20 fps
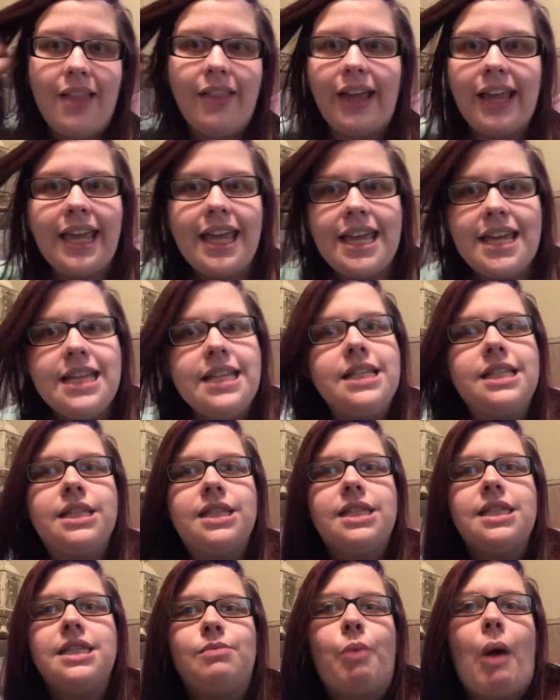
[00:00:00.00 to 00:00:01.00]
Like, he's
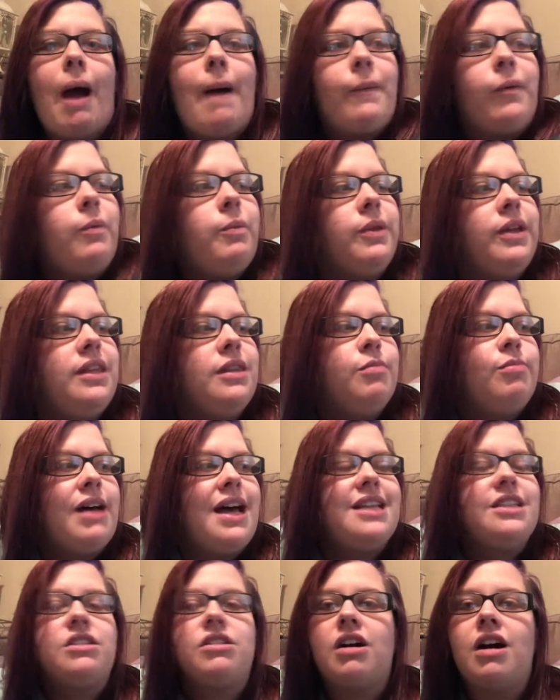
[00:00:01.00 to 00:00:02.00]
probably the
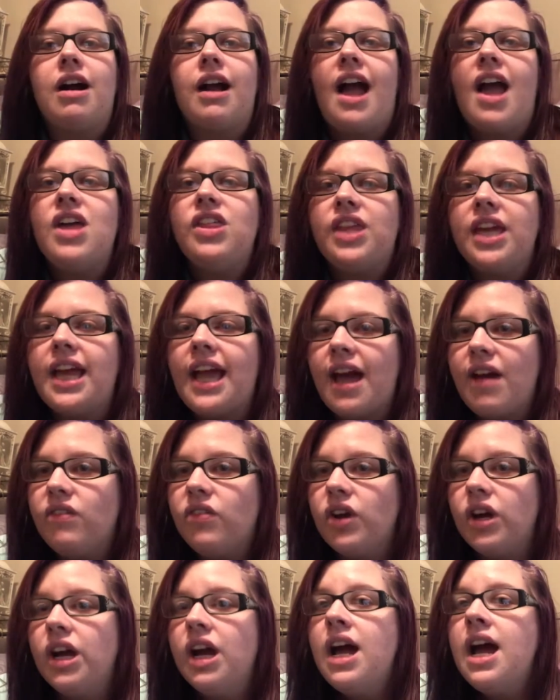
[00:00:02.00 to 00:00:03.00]
best dog I think
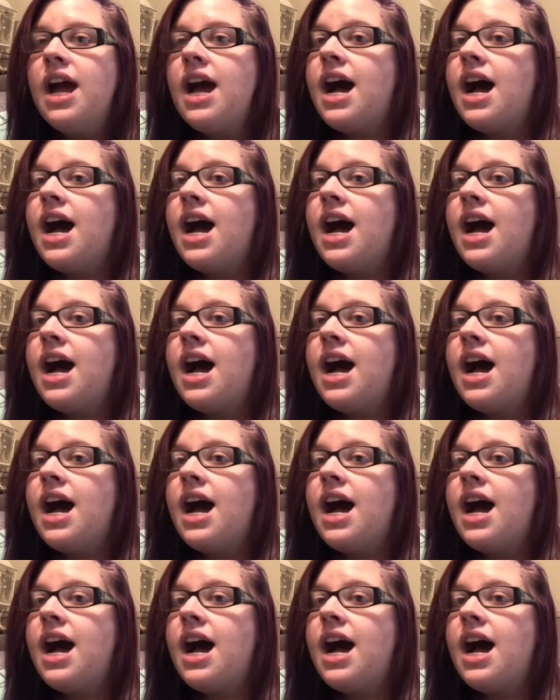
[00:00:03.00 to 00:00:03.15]
ever.